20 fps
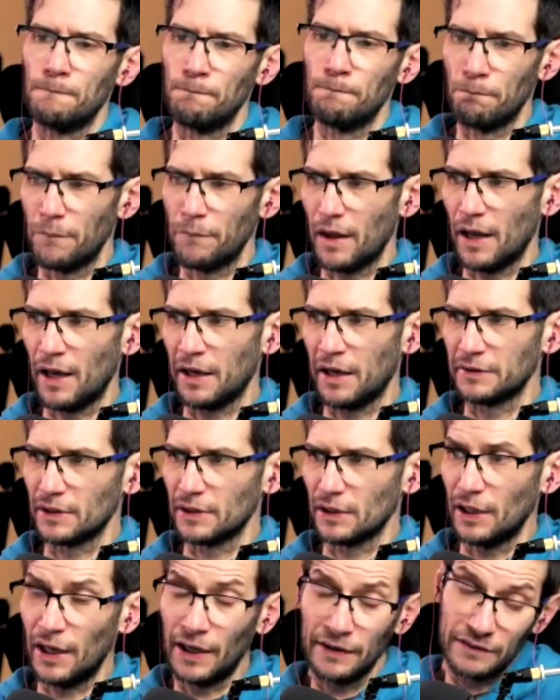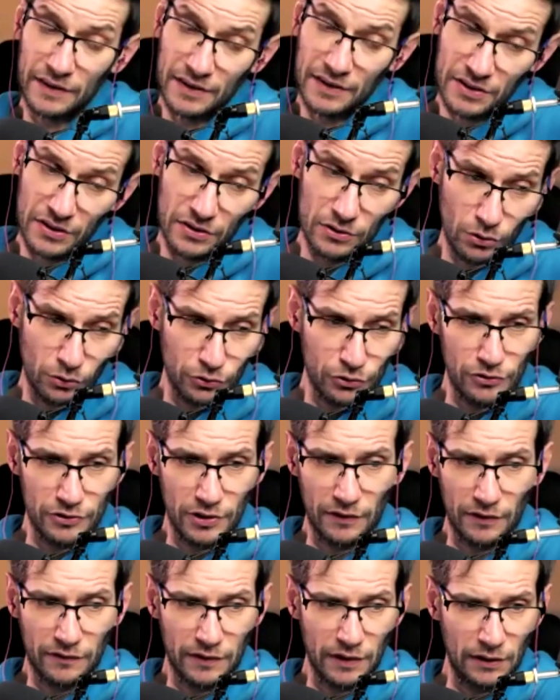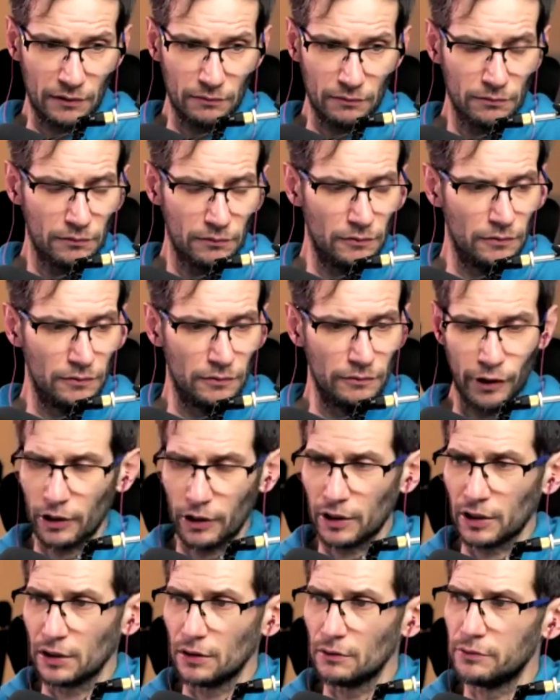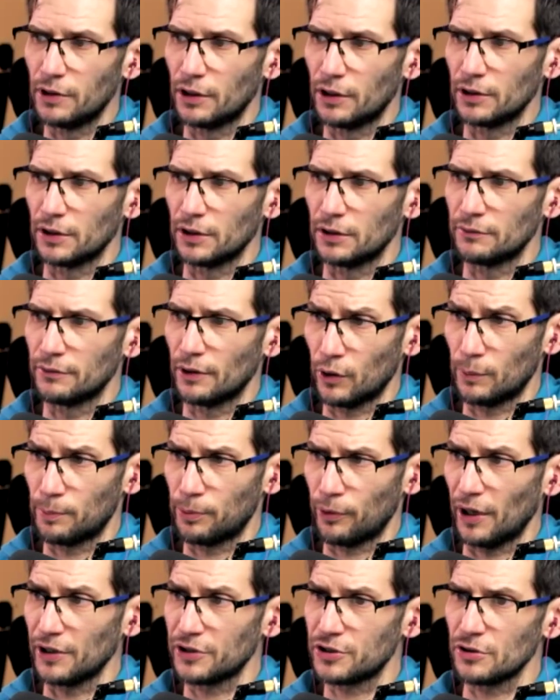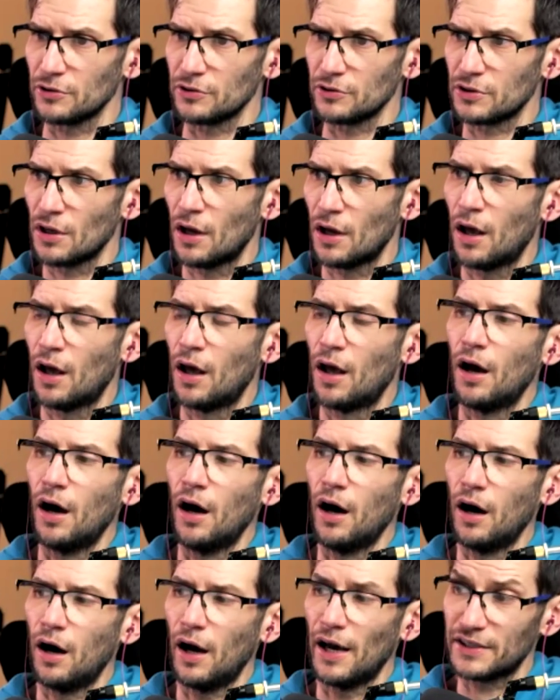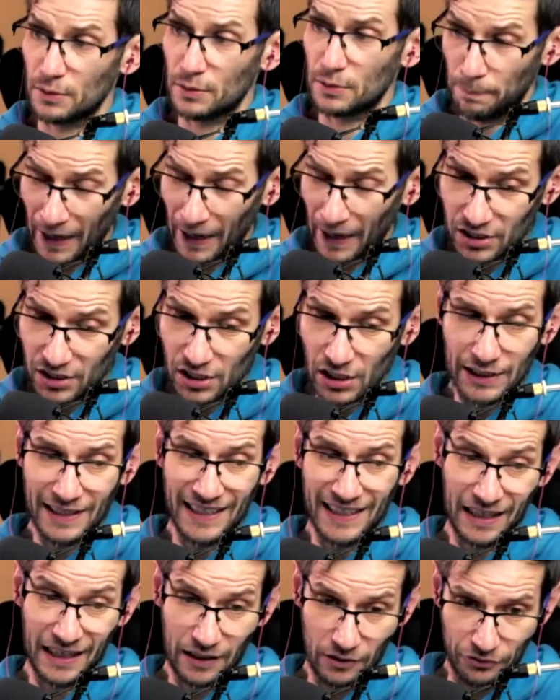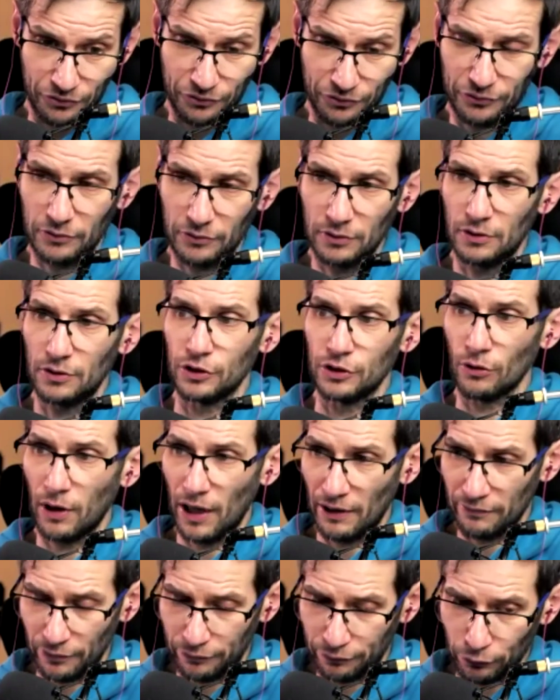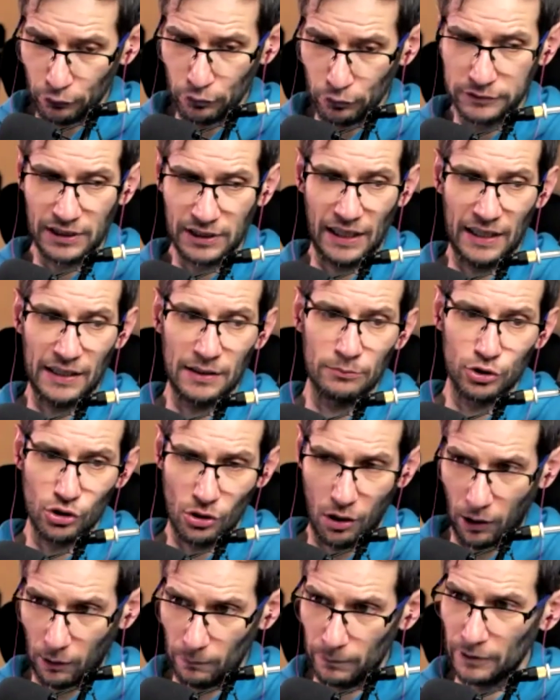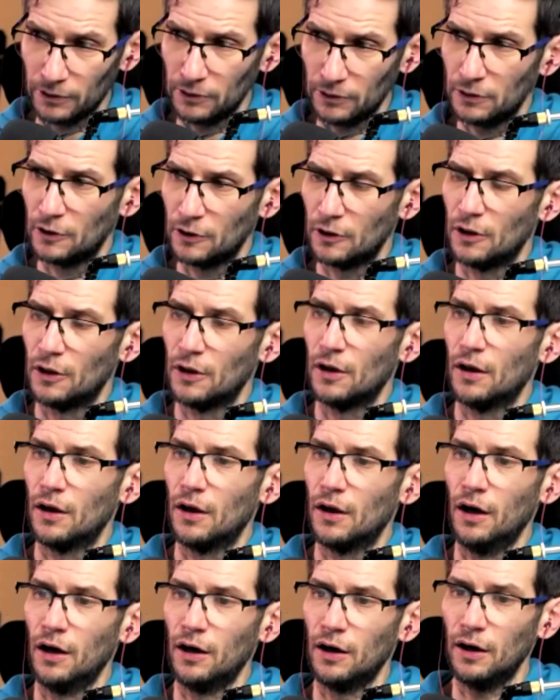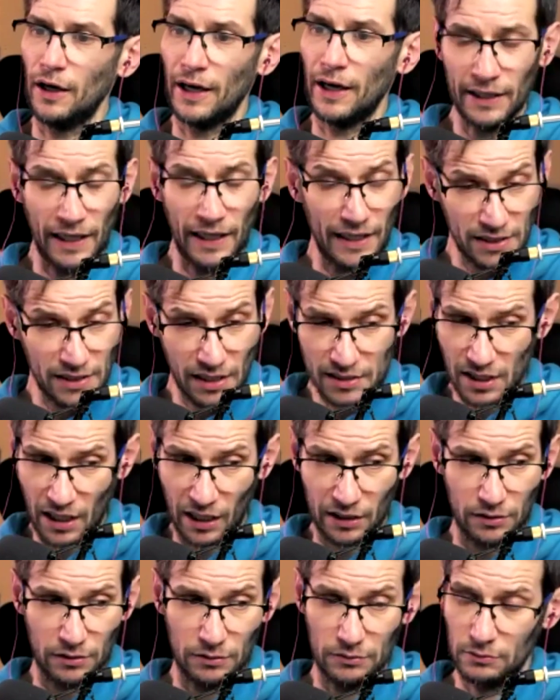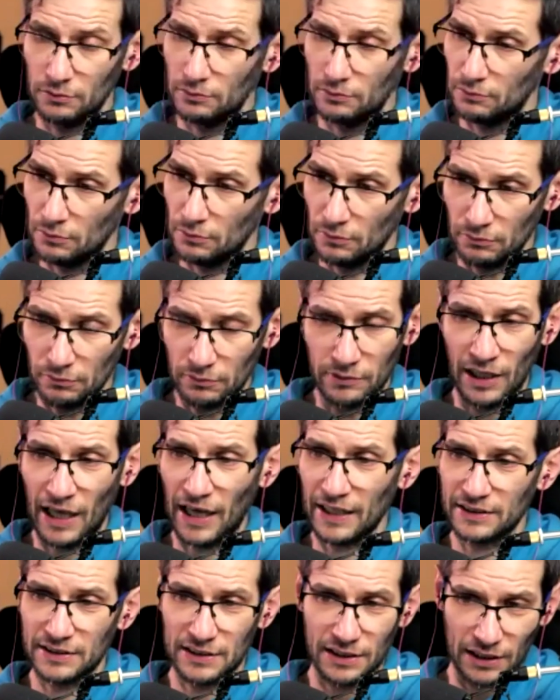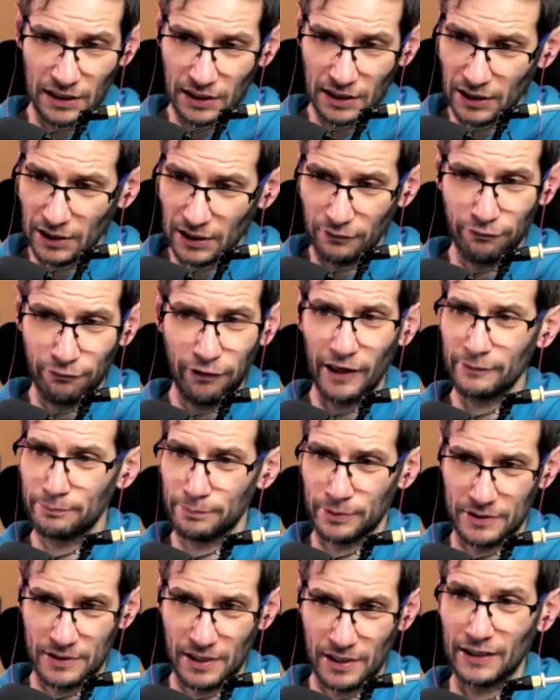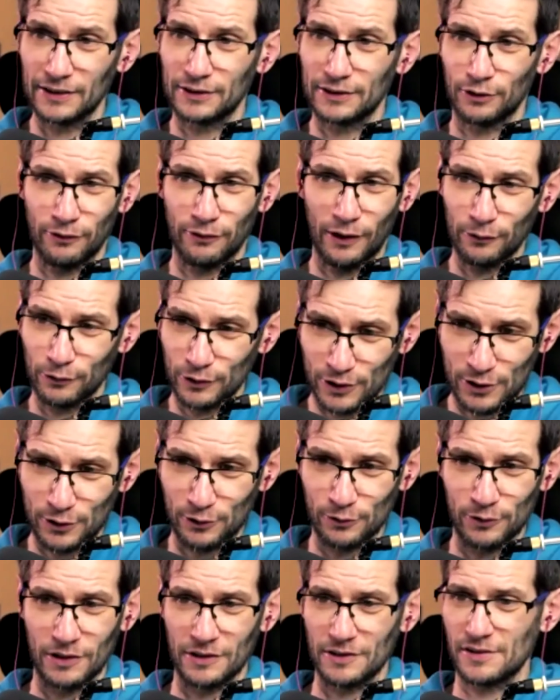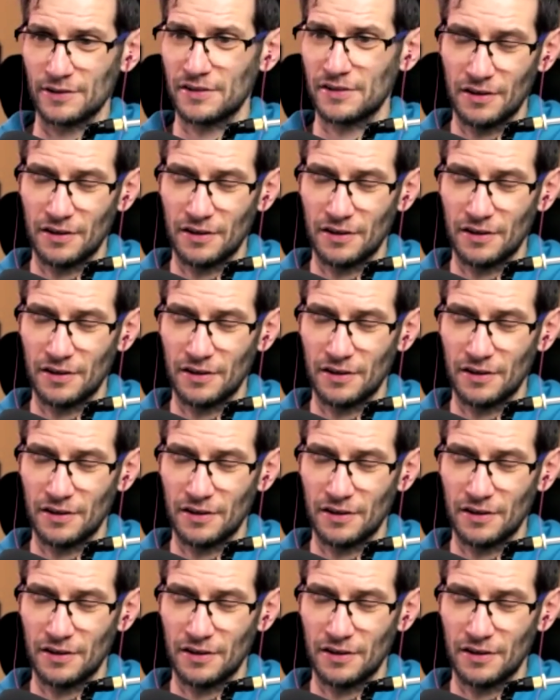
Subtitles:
And this is also something very, very, very precious, especially if you have a full-time job. And as I said, 95% of our students